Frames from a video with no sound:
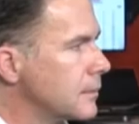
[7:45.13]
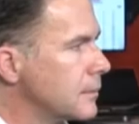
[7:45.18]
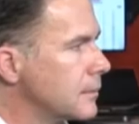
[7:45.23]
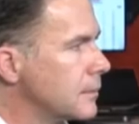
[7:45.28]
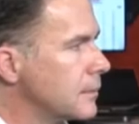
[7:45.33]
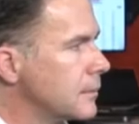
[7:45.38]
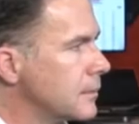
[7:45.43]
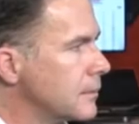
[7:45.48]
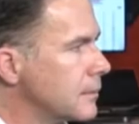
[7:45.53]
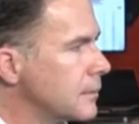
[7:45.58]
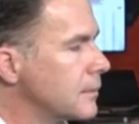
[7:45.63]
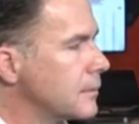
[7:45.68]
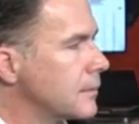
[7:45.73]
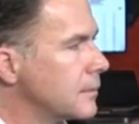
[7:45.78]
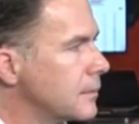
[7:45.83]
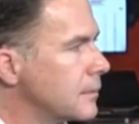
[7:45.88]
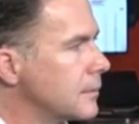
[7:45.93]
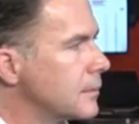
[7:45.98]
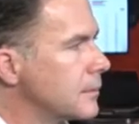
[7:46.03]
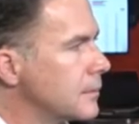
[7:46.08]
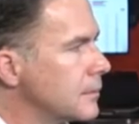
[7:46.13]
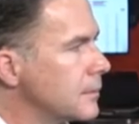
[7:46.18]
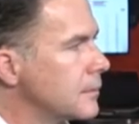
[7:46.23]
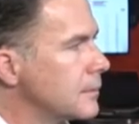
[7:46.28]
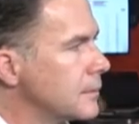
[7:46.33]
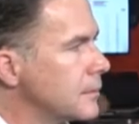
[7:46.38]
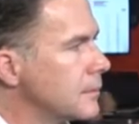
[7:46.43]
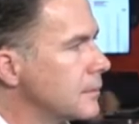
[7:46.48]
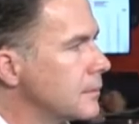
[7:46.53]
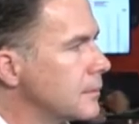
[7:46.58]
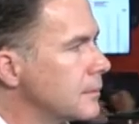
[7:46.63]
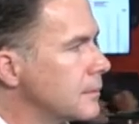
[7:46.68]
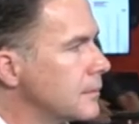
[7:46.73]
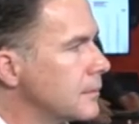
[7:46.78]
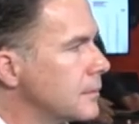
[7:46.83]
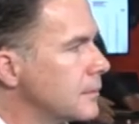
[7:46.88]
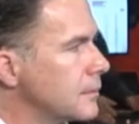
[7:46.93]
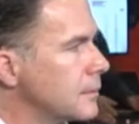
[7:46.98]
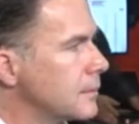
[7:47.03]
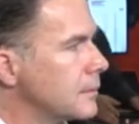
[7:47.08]

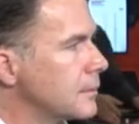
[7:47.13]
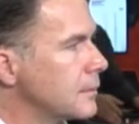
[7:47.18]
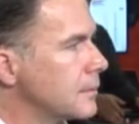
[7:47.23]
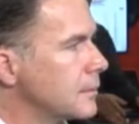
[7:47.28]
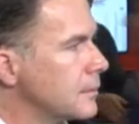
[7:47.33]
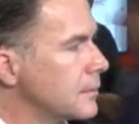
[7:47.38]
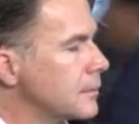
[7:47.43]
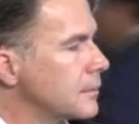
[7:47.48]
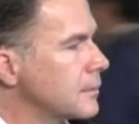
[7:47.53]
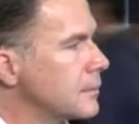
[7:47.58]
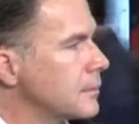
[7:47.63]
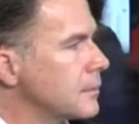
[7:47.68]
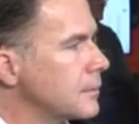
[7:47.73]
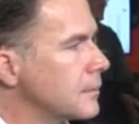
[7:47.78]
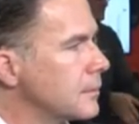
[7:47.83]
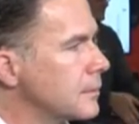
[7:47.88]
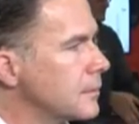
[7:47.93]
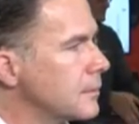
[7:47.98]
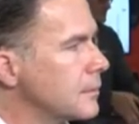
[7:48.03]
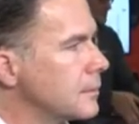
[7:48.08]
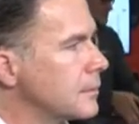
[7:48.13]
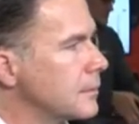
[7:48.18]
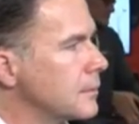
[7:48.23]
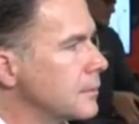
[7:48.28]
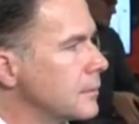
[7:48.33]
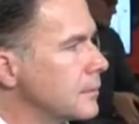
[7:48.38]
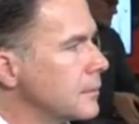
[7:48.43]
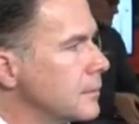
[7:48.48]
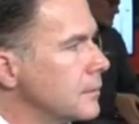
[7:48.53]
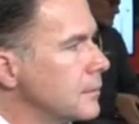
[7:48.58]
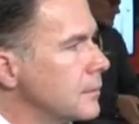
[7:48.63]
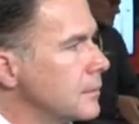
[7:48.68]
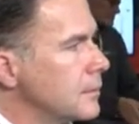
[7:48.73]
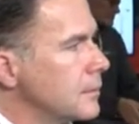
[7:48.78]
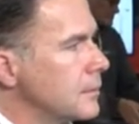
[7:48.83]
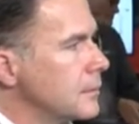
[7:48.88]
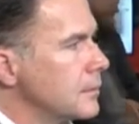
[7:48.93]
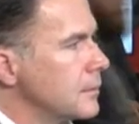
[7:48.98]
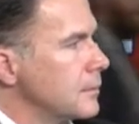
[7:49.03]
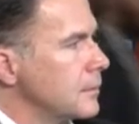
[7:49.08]

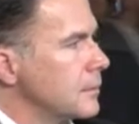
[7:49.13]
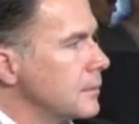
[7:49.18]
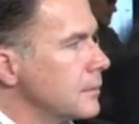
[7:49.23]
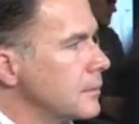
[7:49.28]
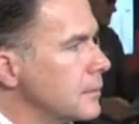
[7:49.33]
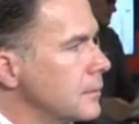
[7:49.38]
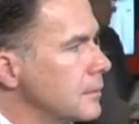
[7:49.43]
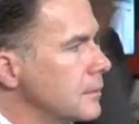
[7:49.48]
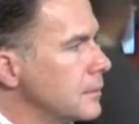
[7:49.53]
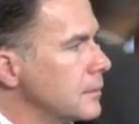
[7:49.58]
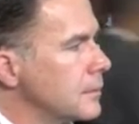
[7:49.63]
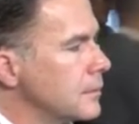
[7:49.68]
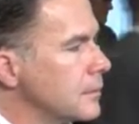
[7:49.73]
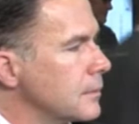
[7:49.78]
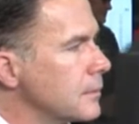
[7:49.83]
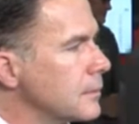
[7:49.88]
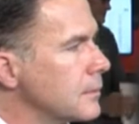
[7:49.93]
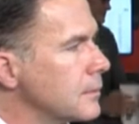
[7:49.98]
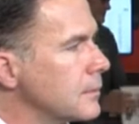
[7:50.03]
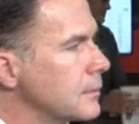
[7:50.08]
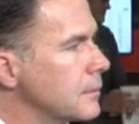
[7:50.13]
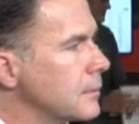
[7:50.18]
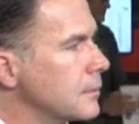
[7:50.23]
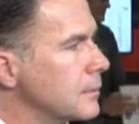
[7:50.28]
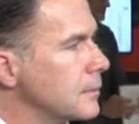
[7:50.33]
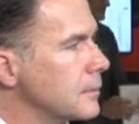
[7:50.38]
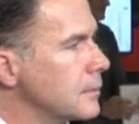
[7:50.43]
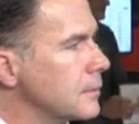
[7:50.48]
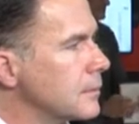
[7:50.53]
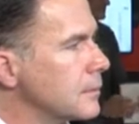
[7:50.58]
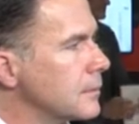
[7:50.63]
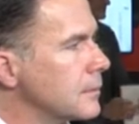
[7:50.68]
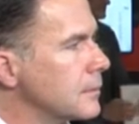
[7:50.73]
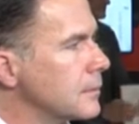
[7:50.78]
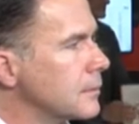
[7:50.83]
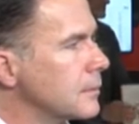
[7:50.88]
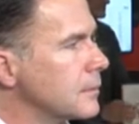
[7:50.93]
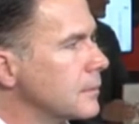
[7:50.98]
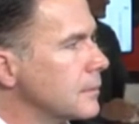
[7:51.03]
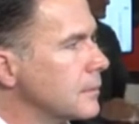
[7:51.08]

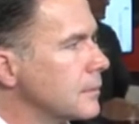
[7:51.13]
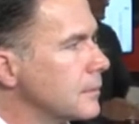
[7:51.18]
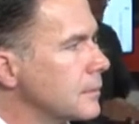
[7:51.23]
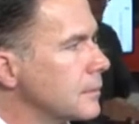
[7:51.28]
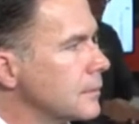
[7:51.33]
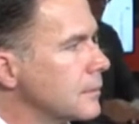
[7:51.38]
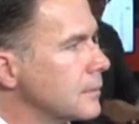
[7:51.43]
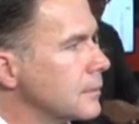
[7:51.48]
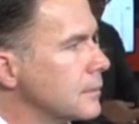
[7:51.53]
(not speaking)